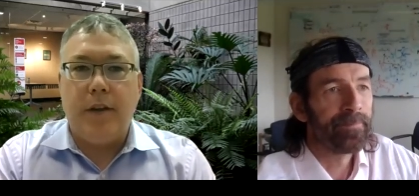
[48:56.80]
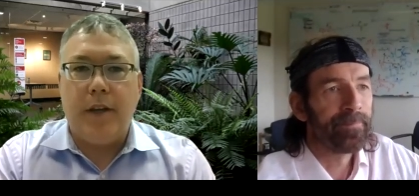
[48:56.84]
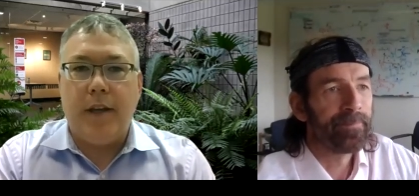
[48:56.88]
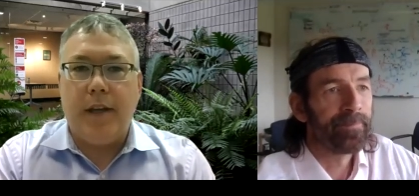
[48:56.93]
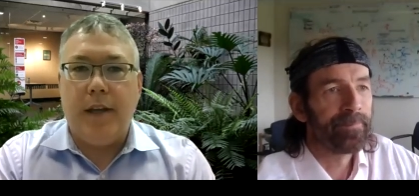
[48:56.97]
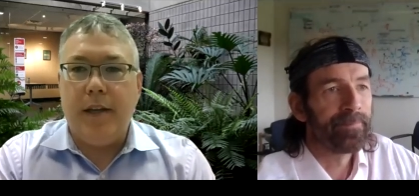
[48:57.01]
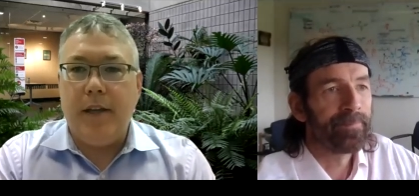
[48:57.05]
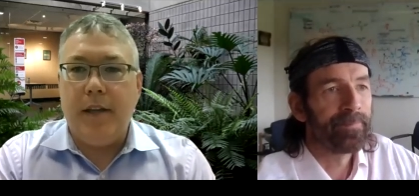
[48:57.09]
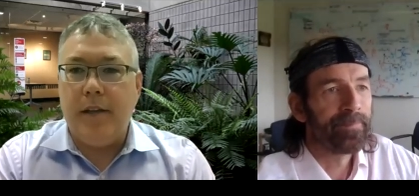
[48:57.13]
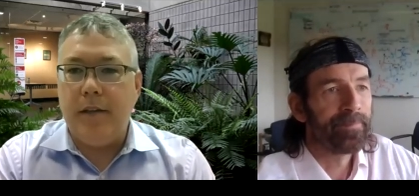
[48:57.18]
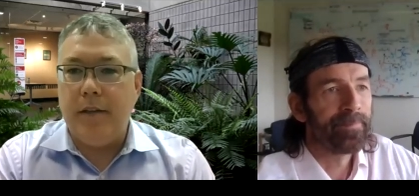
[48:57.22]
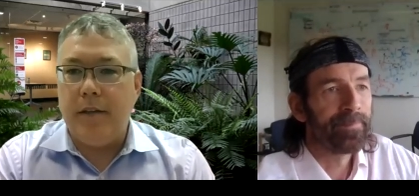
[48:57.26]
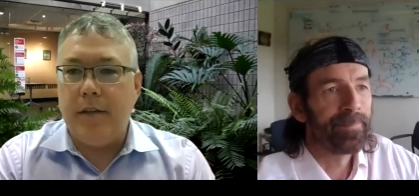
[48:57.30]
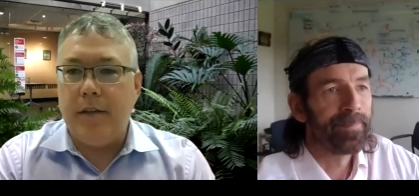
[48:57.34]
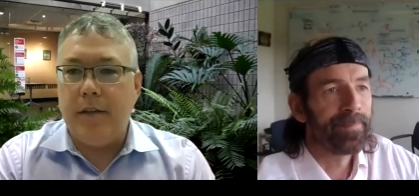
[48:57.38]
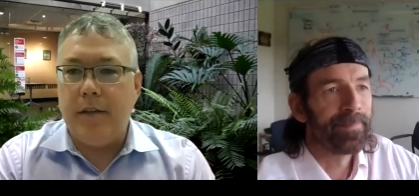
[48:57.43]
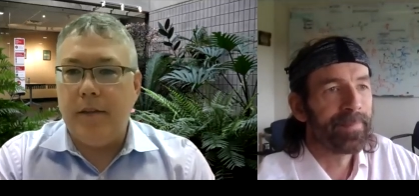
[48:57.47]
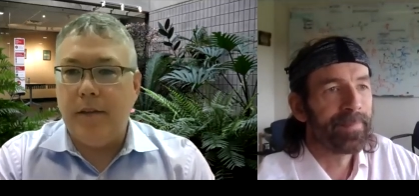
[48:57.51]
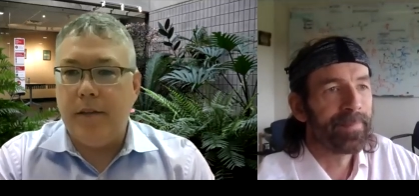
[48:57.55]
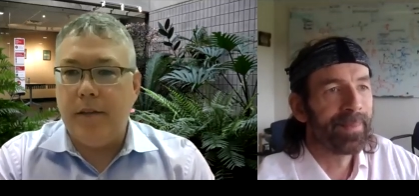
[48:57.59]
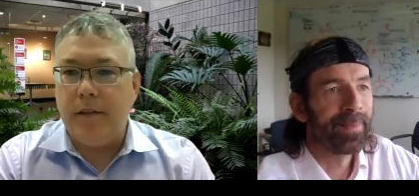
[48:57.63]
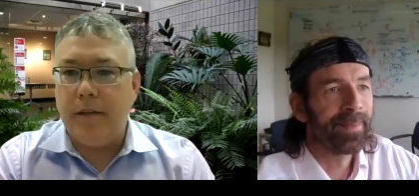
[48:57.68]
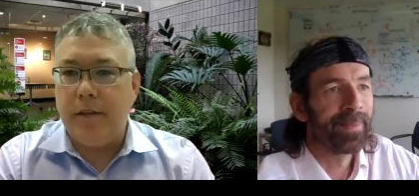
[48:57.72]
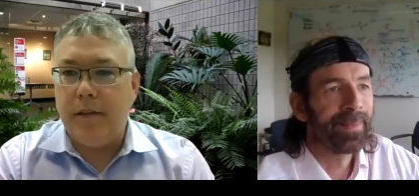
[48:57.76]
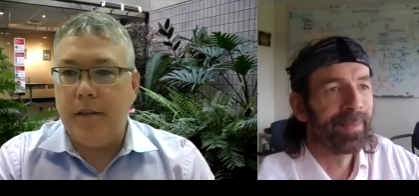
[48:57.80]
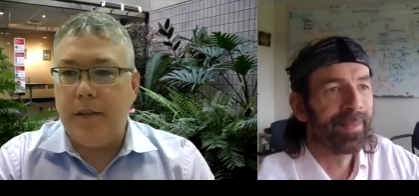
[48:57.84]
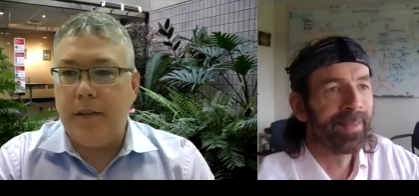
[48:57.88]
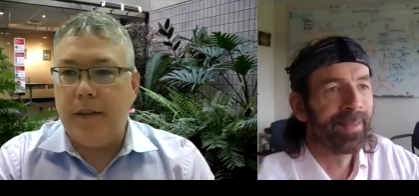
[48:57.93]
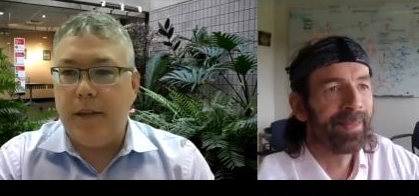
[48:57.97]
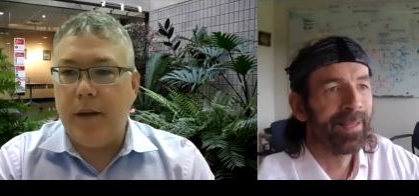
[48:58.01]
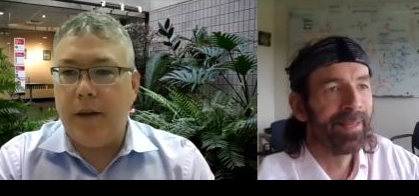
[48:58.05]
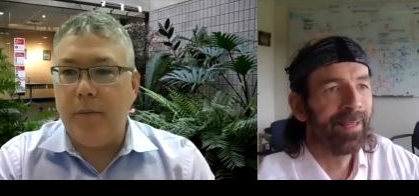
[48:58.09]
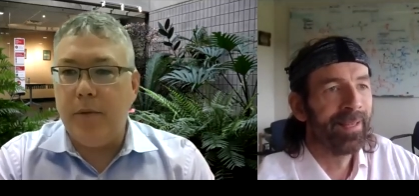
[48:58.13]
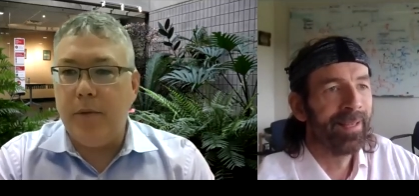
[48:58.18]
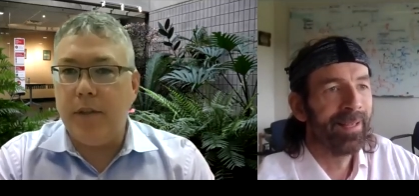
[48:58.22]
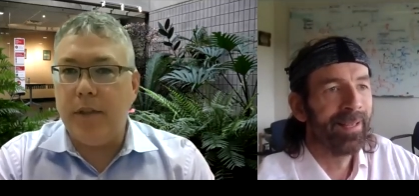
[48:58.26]
Speaker 1: role. Okay,
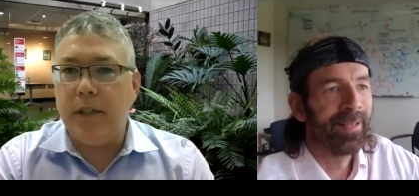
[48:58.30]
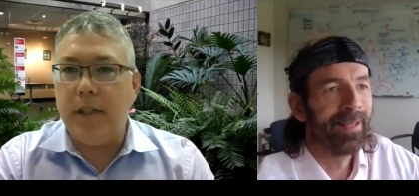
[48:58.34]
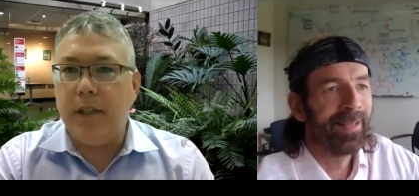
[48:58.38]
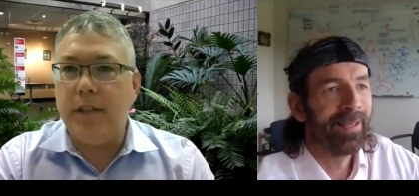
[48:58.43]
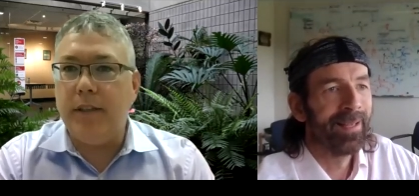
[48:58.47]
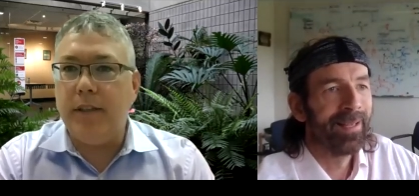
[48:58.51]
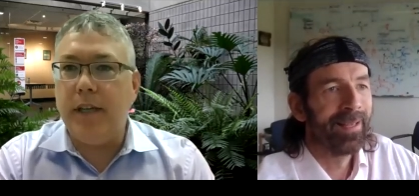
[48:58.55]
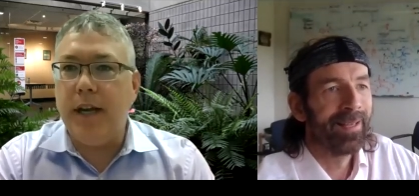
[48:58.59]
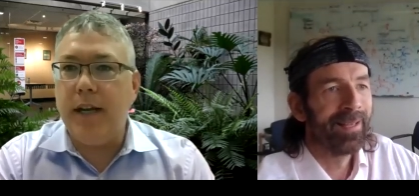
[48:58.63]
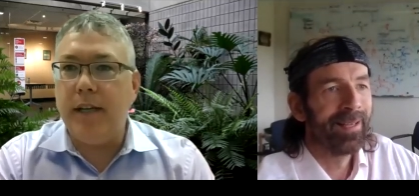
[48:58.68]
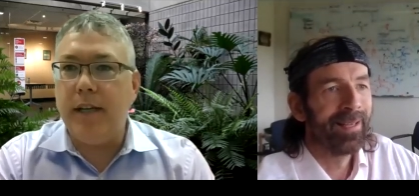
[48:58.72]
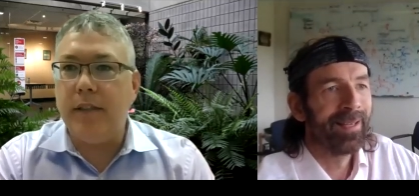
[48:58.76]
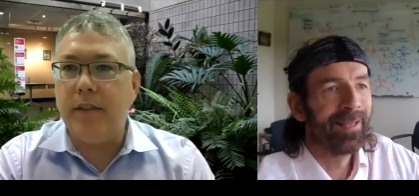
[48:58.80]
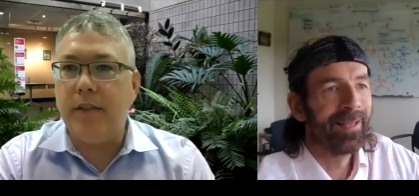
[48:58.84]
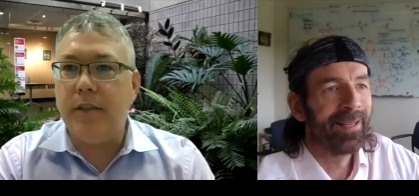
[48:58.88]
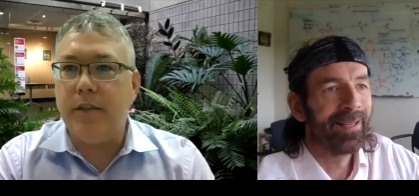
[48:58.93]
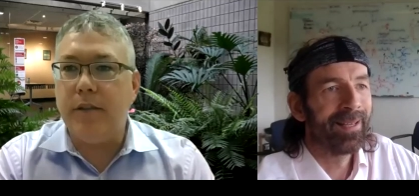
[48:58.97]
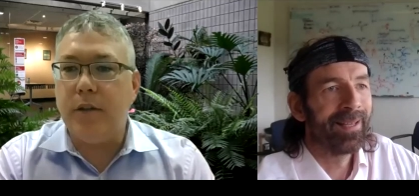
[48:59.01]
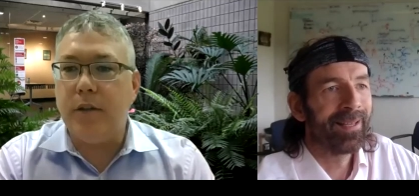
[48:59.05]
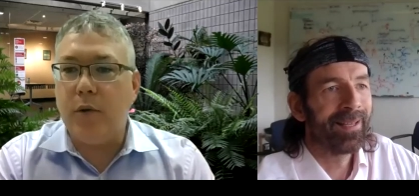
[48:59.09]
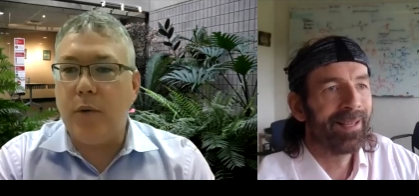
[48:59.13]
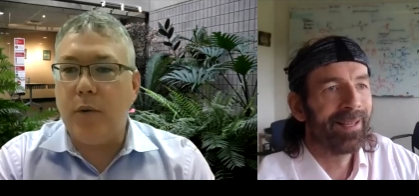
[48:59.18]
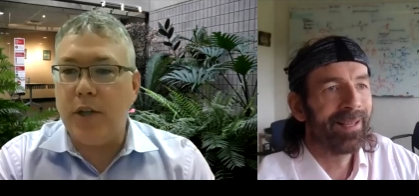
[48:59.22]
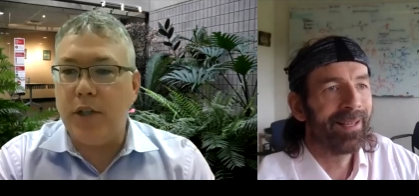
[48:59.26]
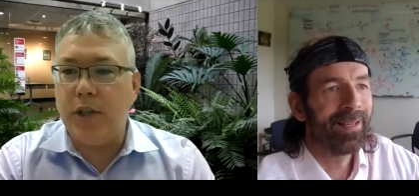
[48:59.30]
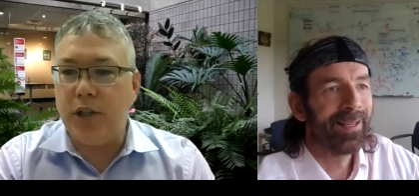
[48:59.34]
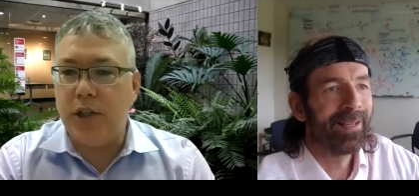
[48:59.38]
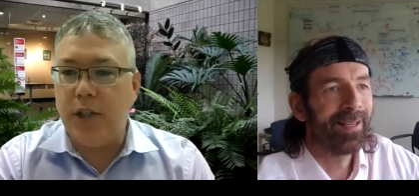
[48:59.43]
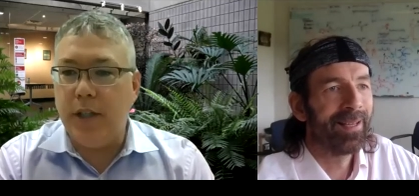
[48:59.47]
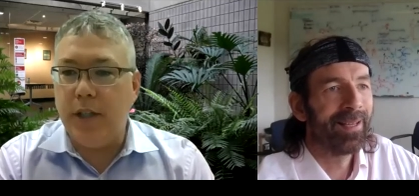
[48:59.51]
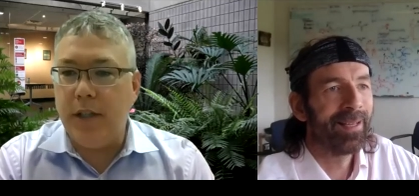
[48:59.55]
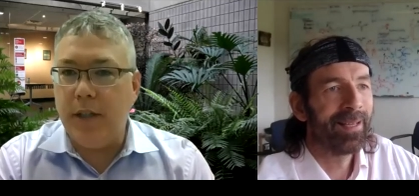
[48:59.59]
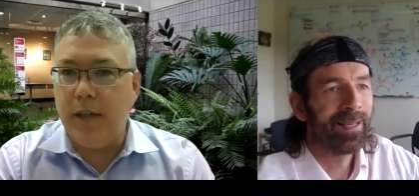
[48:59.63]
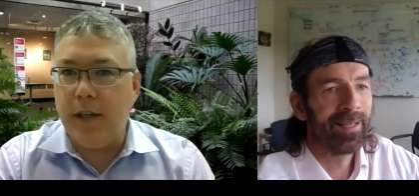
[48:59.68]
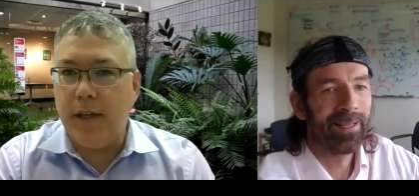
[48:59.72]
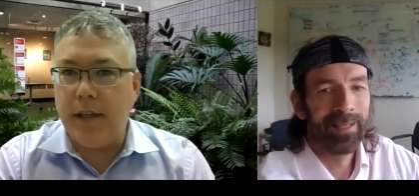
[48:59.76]
that was the last
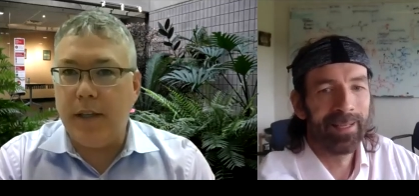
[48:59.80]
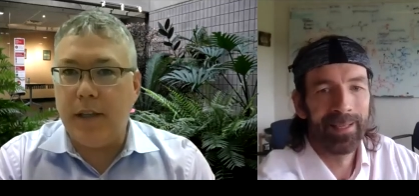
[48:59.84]
question.